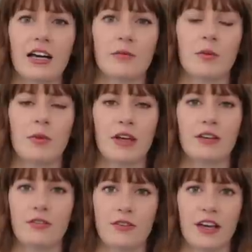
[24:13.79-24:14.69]
am a
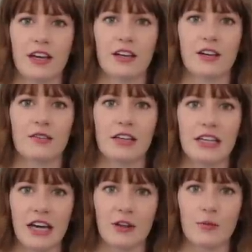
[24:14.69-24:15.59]
big fan of the
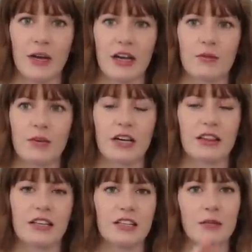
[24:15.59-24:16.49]
Gathre Mat. We
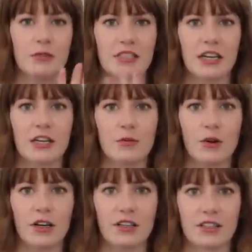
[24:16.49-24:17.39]
got the double-sided
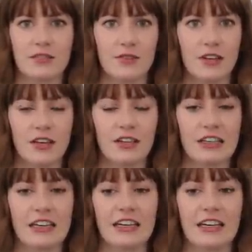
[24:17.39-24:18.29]
one. It's vegan
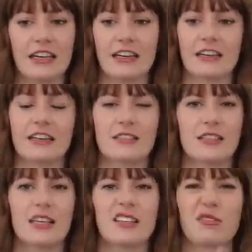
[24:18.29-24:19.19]
and it's
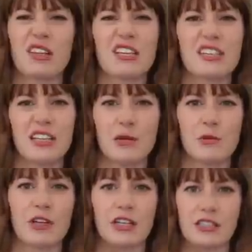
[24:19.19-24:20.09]
really easy to
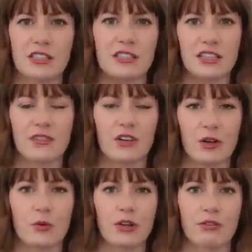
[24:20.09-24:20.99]
keep clean because it doesn't have
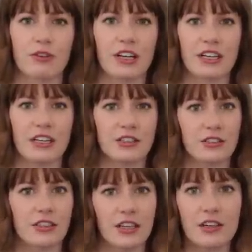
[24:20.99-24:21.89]
like a weird funny
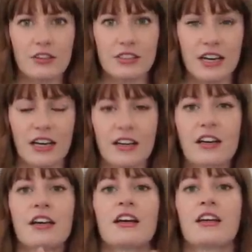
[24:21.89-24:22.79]
texture on the underside.
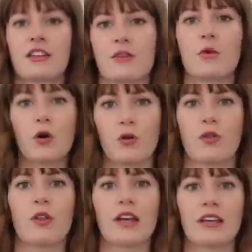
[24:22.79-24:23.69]
They're both
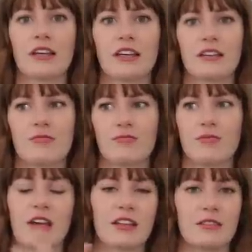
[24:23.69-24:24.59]
like
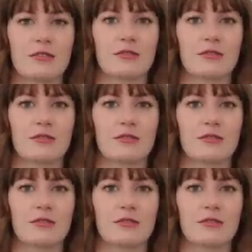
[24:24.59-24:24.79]
that